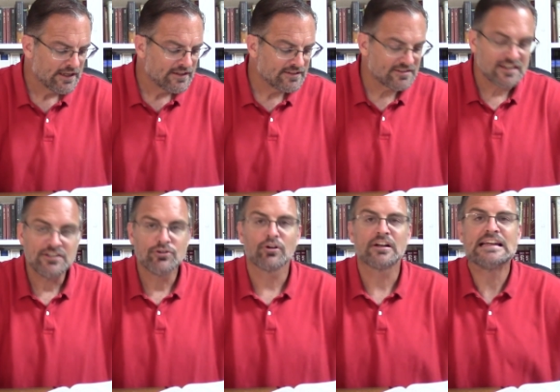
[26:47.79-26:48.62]
See,
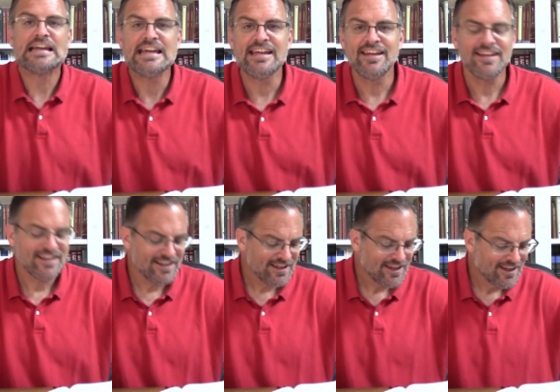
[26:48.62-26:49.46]
your king